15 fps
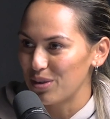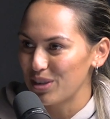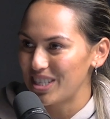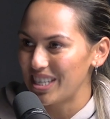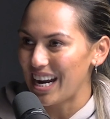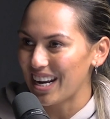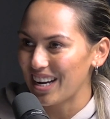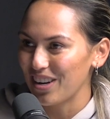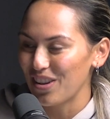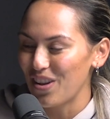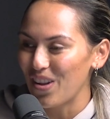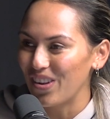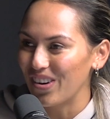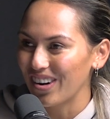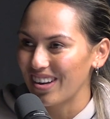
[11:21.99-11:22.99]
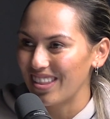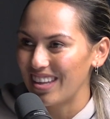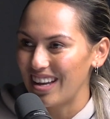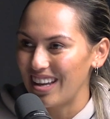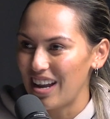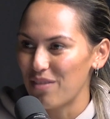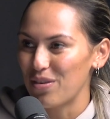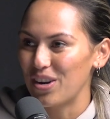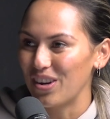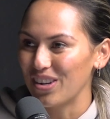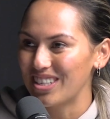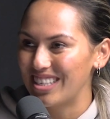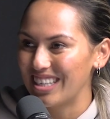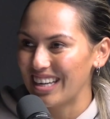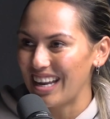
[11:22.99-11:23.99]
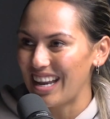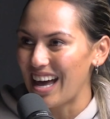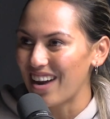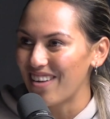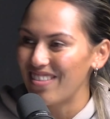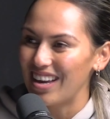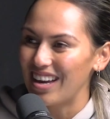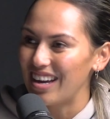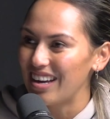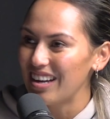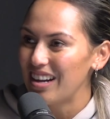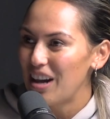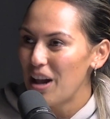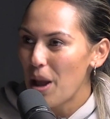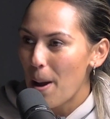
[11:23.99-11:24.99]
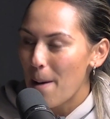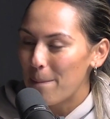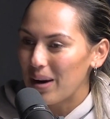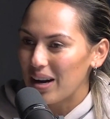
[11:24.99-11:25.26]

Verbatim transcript: And it was oh. taking a lot longer than everyone else to get out of there. Yeah.